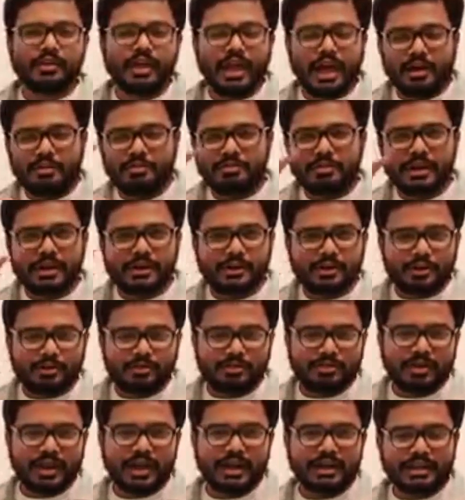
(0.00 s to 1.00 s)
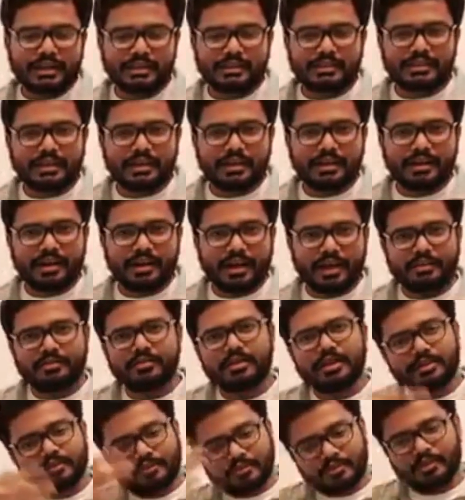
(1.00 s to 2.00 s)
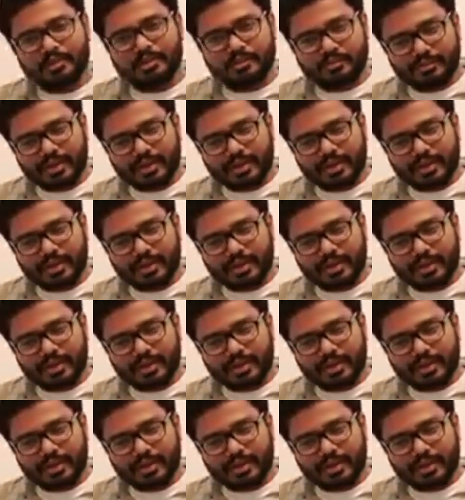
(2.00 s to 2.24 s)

we have plenty of lighting there and in,